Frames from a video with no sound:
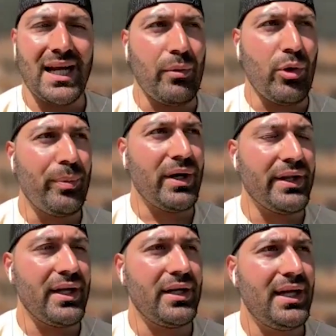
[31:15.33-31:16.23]
I hope
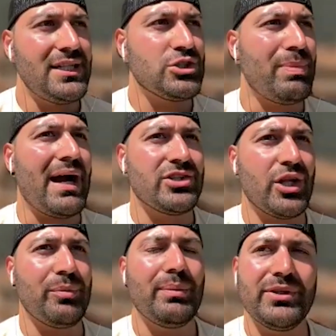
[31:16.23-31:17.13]
it inspires
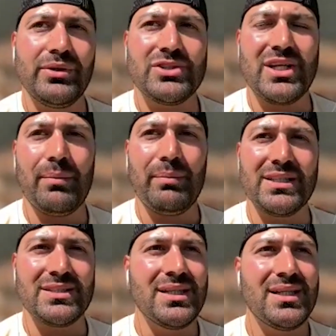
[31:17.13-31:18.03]
other people to do the same,
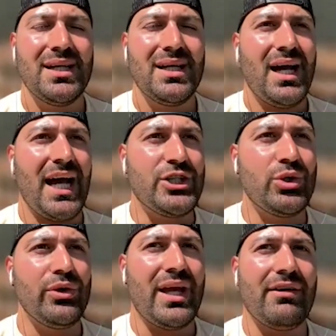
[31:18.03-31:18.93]
because I
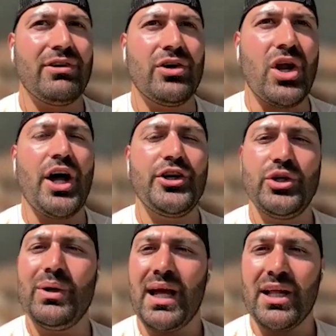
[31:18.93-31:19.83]
truly think if they're not
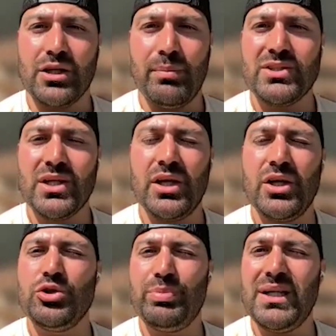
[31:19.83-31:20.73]
doing that, they're missing a
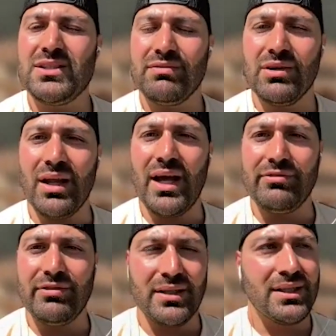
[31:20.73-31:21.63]
huge piece of their
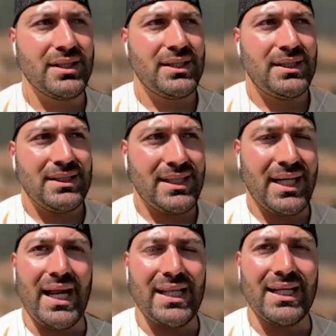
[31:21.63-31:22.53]
life. And so
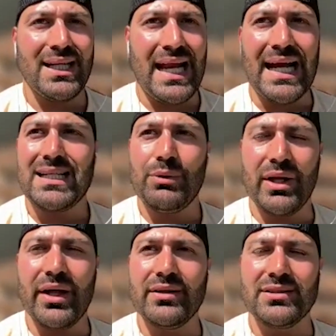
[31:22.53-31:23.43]
again, I think connecting
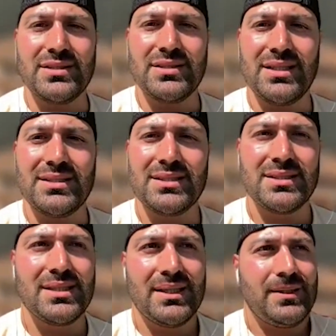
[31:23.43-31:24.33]
with others
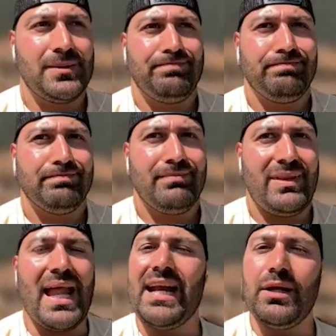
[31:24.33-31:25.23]
is
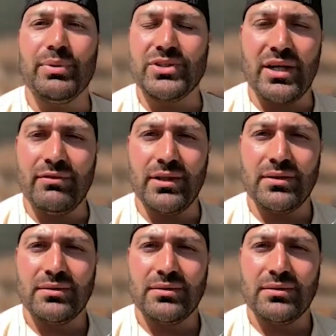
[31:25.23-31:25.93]
90% of it.